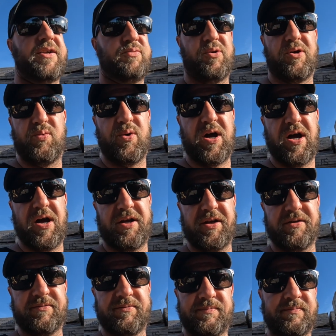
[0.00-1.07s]
just want to work
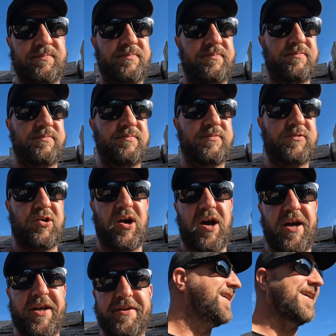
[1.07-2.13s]
and
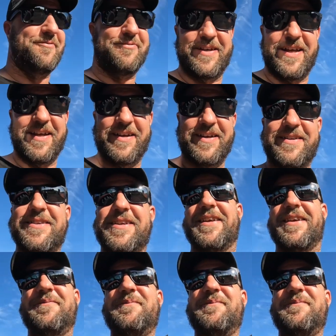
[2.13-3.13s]
cry. It's ridiculous, isn't it?